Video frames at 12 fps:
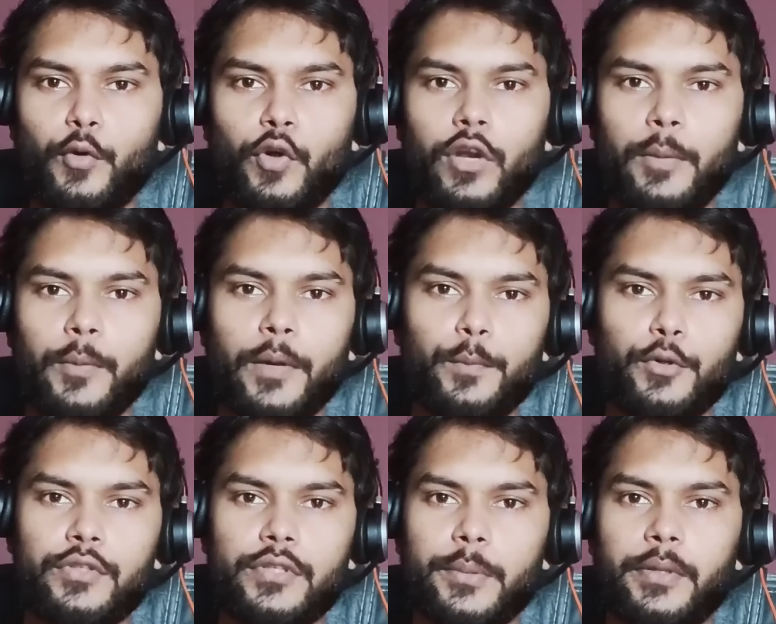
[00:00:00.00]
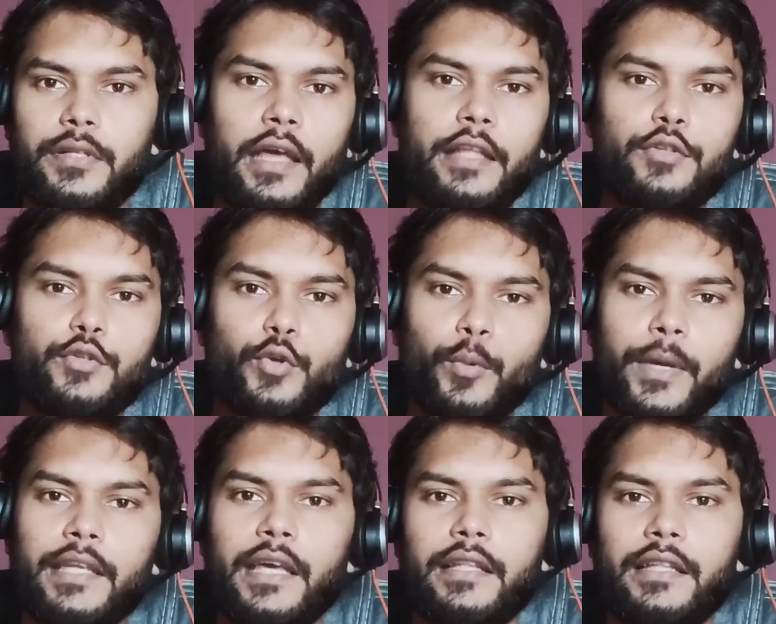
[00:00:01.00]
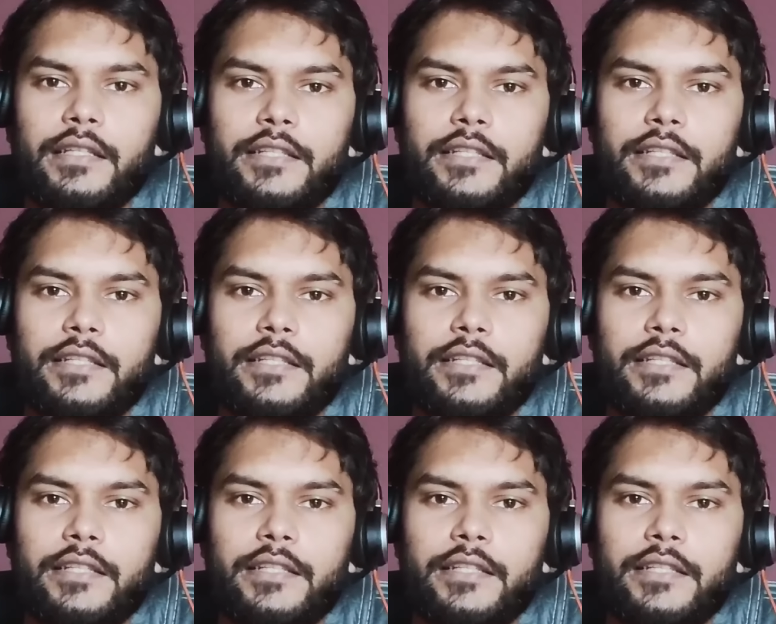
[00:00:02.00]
column composables and so many other